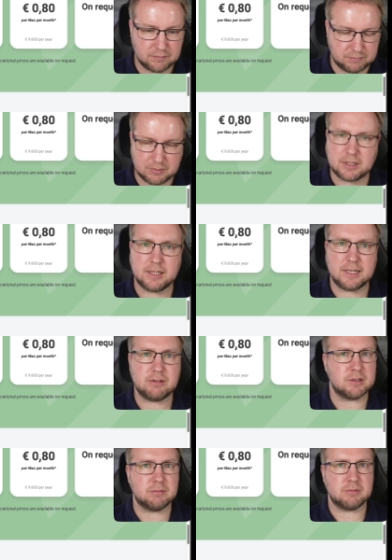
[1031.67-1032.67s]
clear
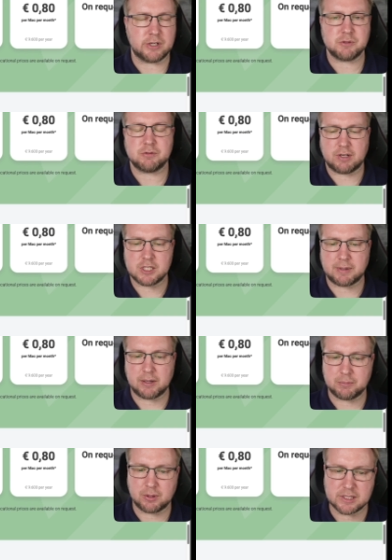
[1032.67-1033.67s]
and trans transparent
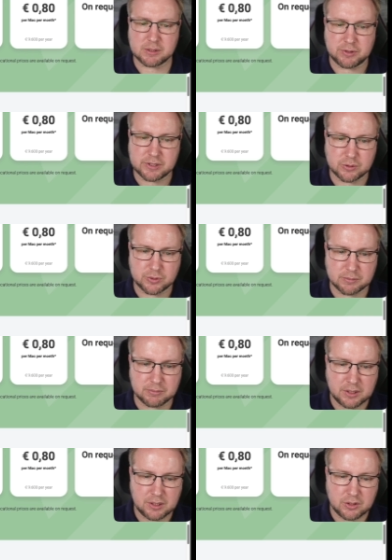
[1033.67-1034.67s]
pricing, which is awesome.
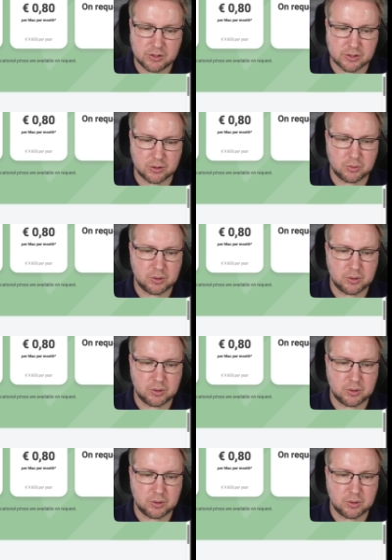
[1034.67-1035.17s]
So